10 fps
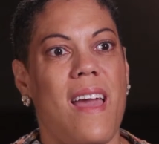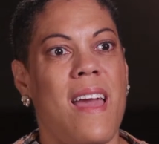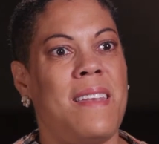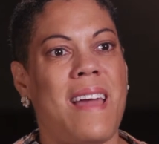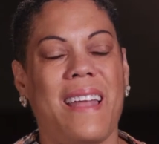
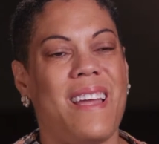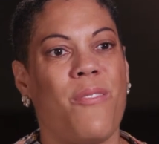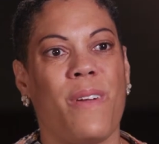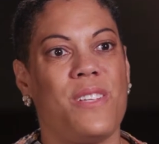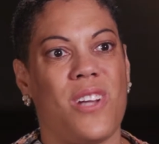And not
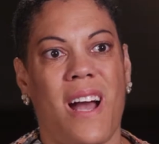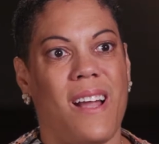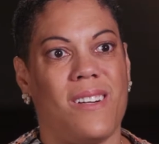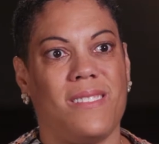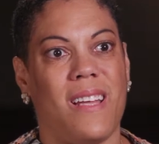every
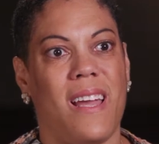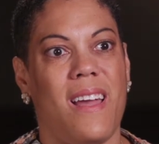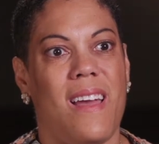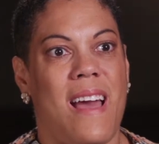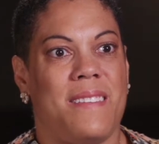child
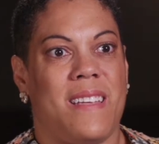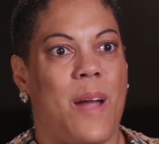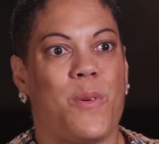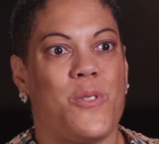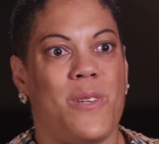has the
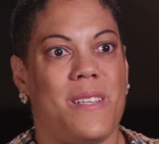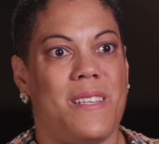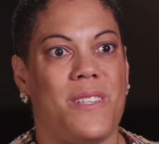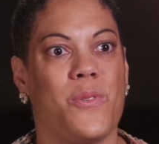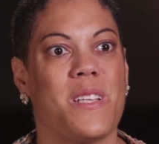
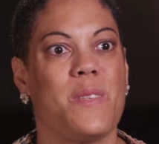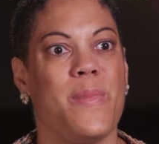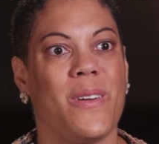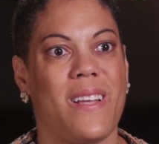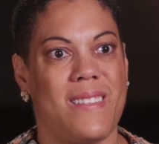opportunity to
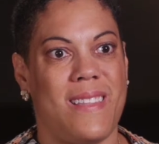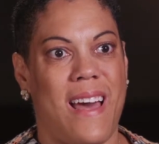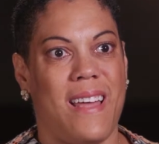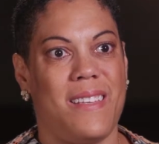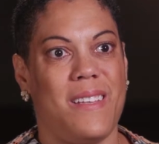experience
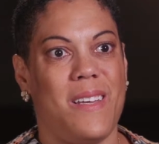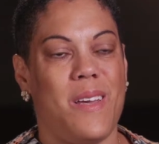that.